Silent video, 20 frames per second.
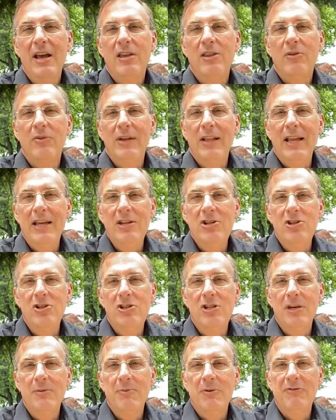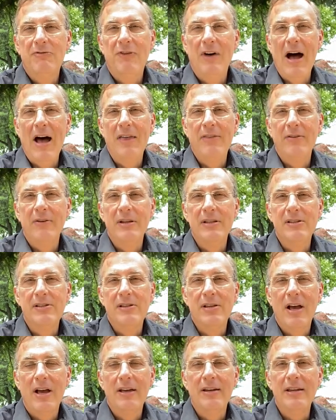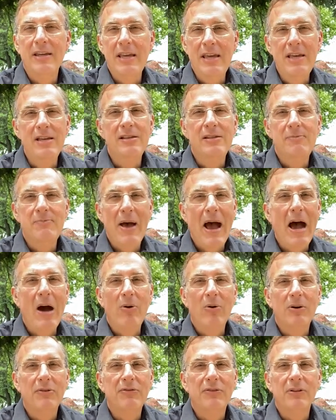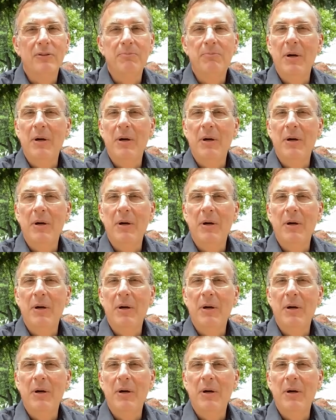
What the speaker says: The relationship of Father and Son is powerful,